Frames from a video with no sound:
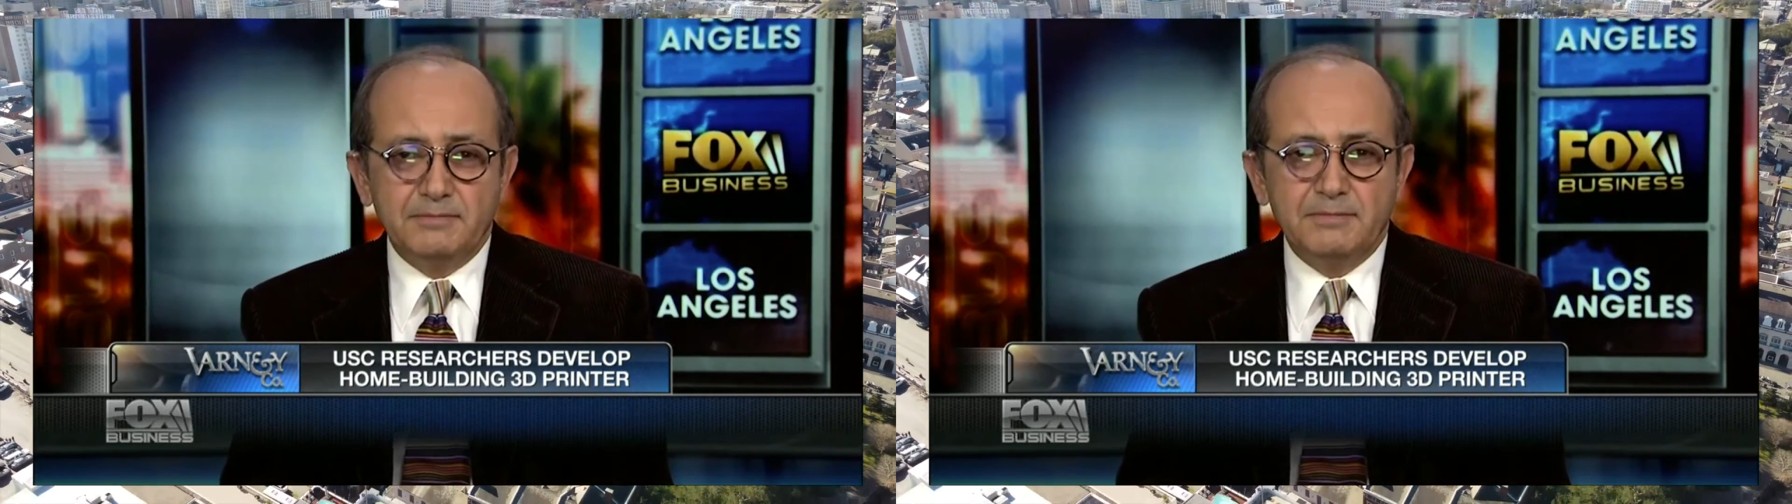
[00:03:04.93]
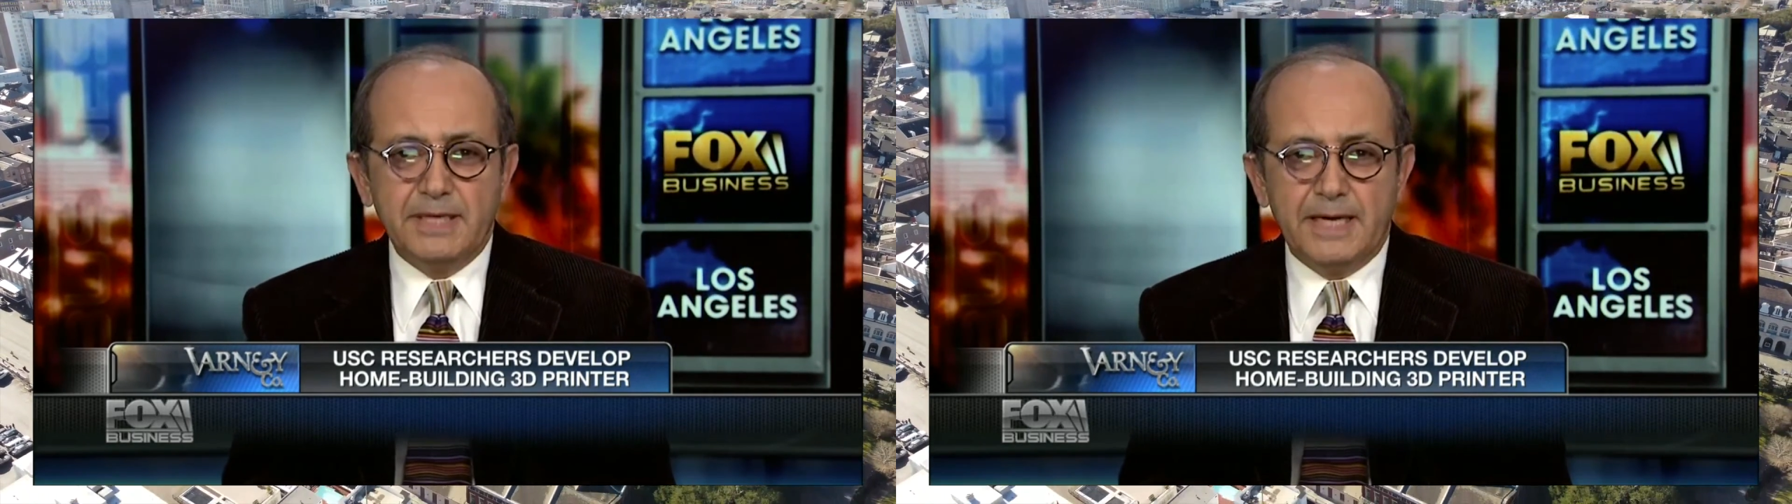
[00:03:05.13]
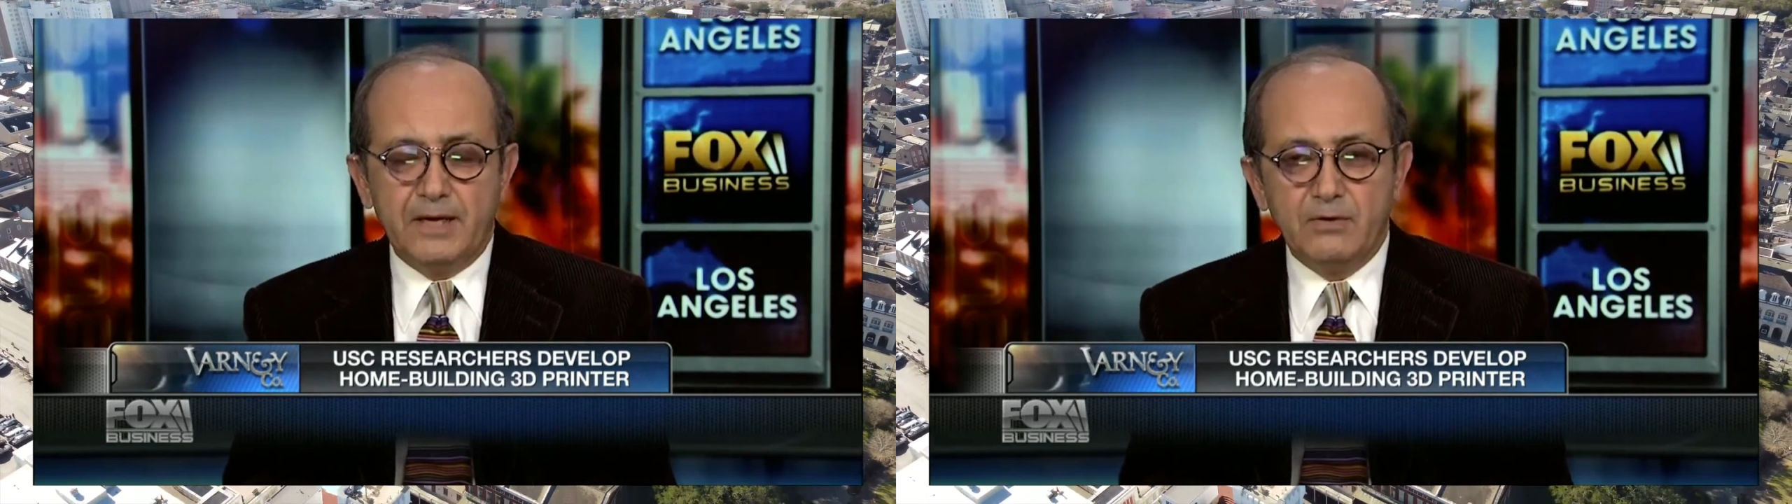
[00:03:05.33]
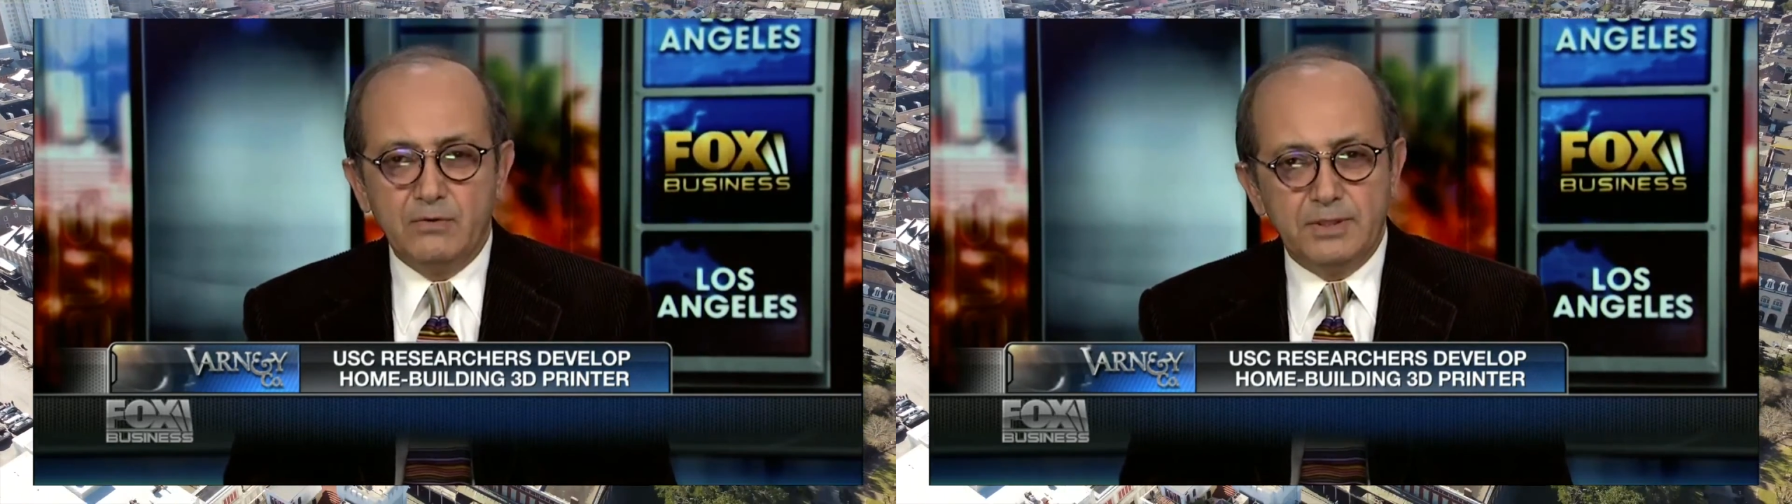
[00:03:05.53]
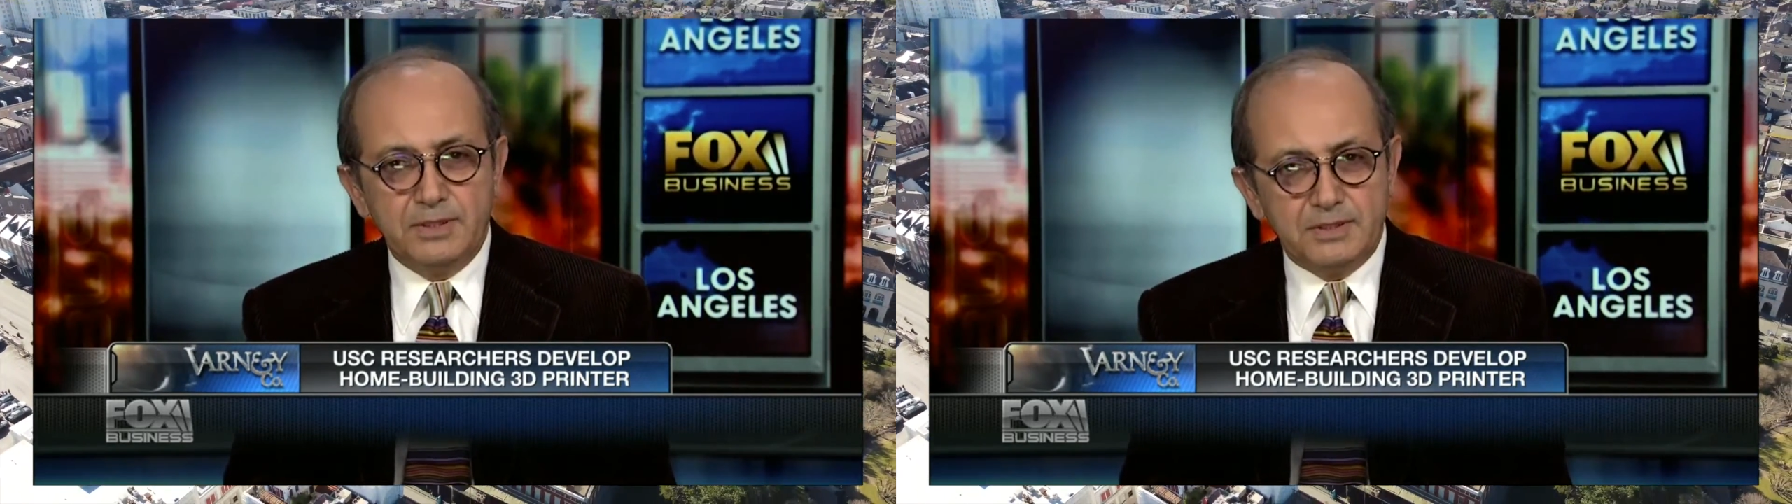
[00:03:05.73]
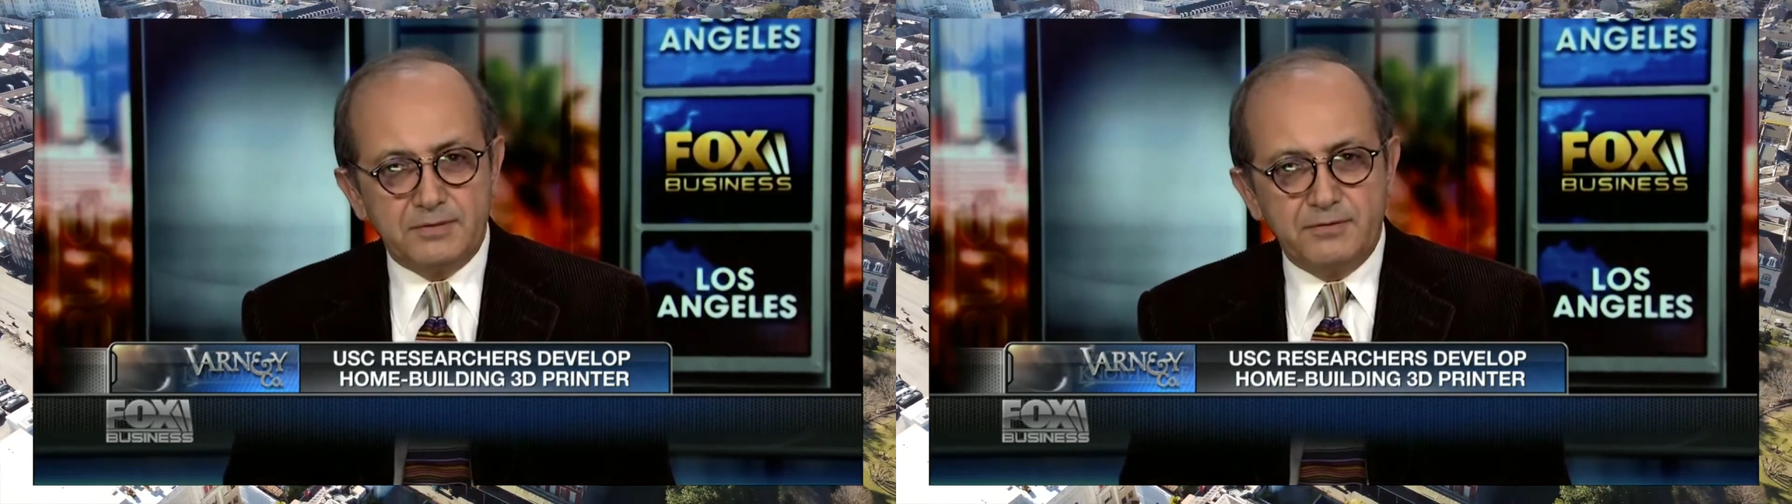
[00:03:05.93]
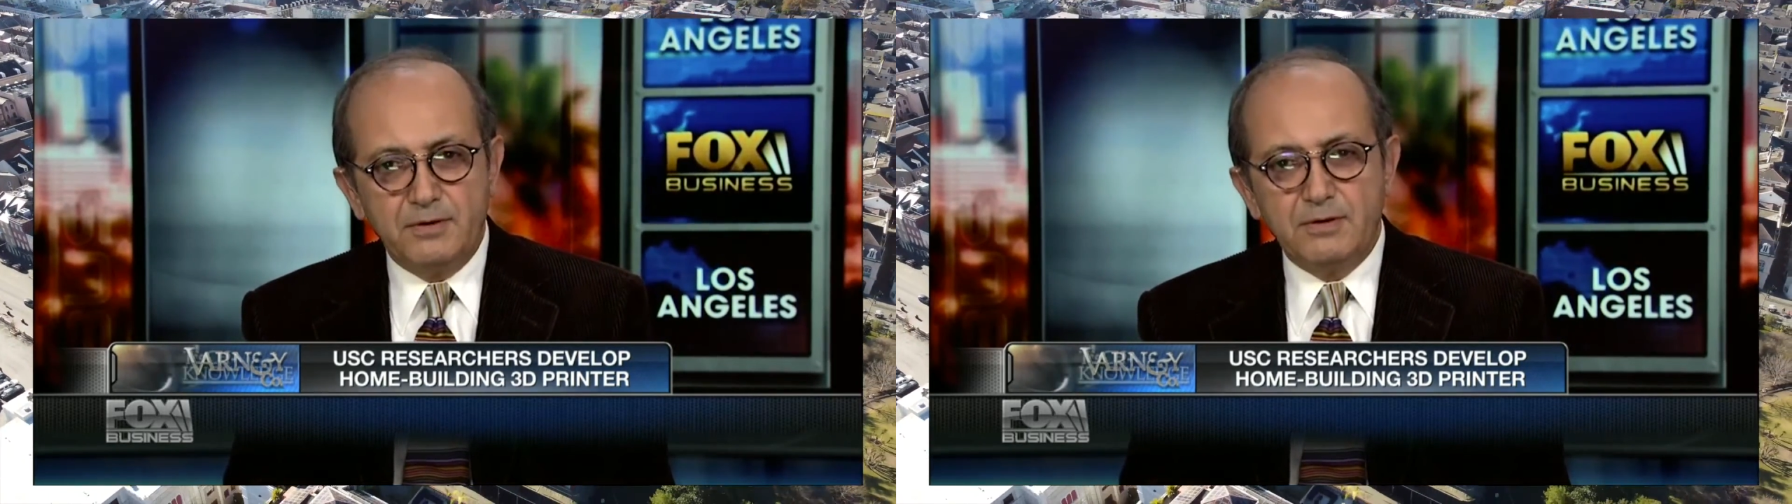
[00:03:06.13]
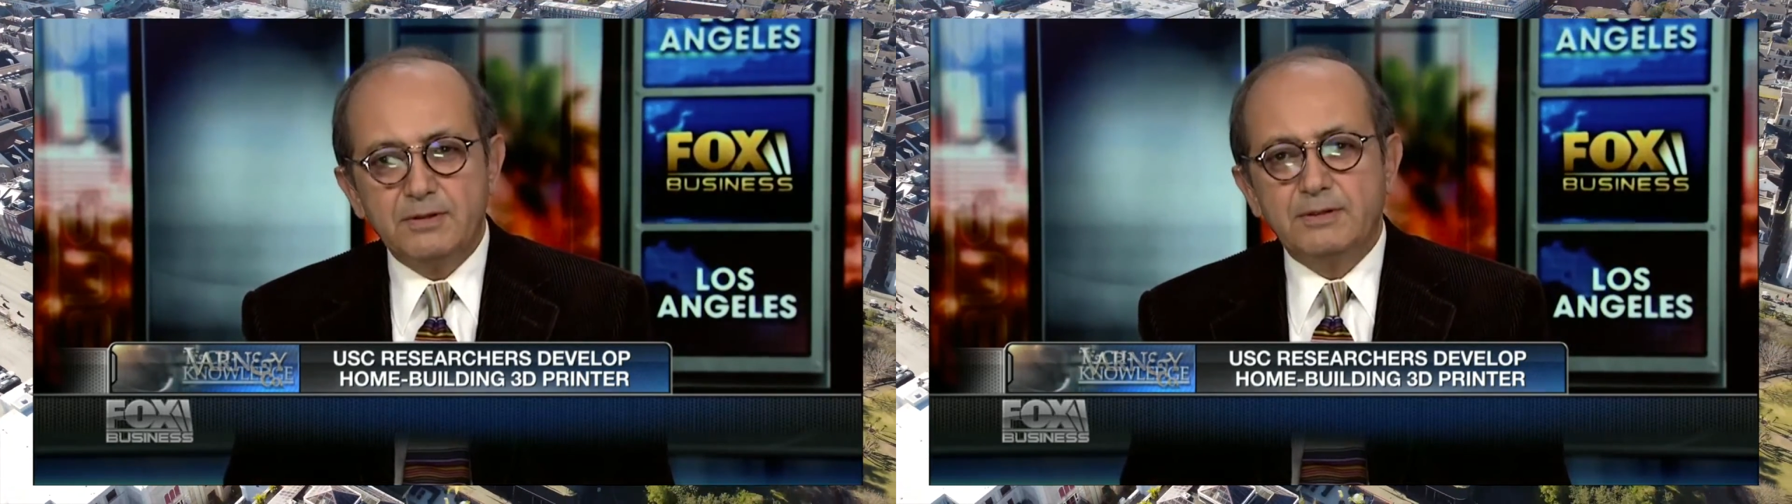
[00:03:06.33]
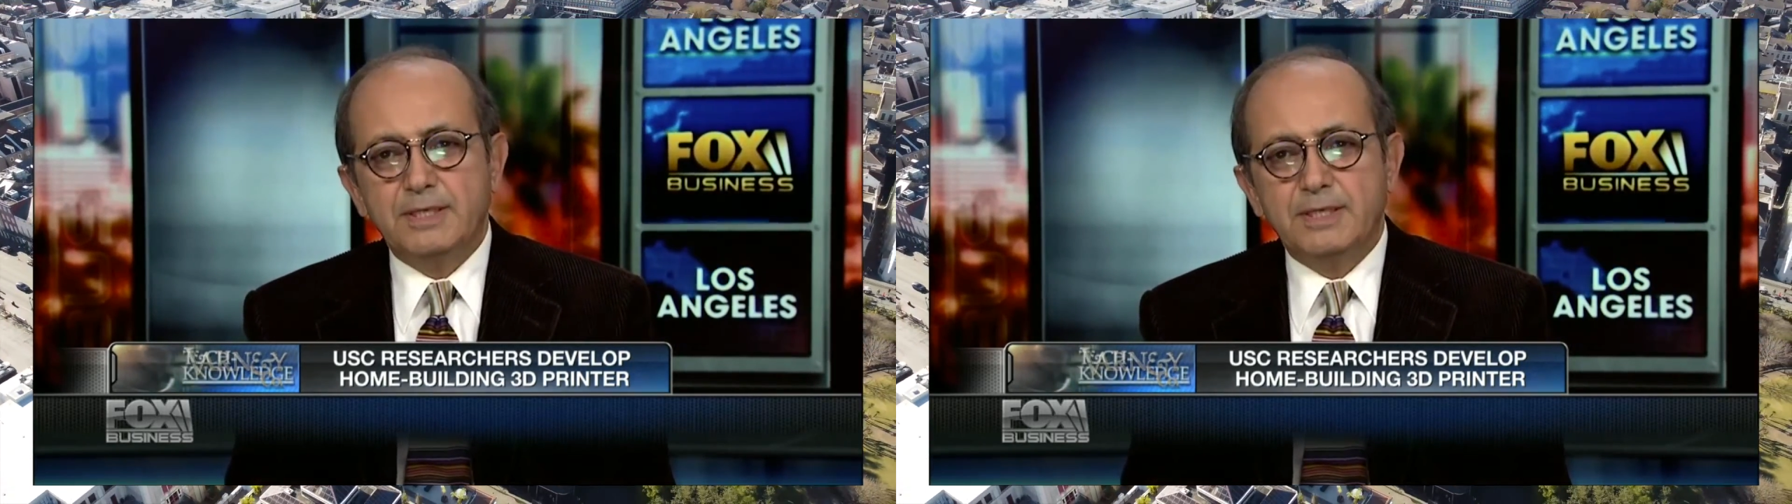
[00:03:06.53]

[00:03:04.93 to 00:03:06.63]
Now, who it is for?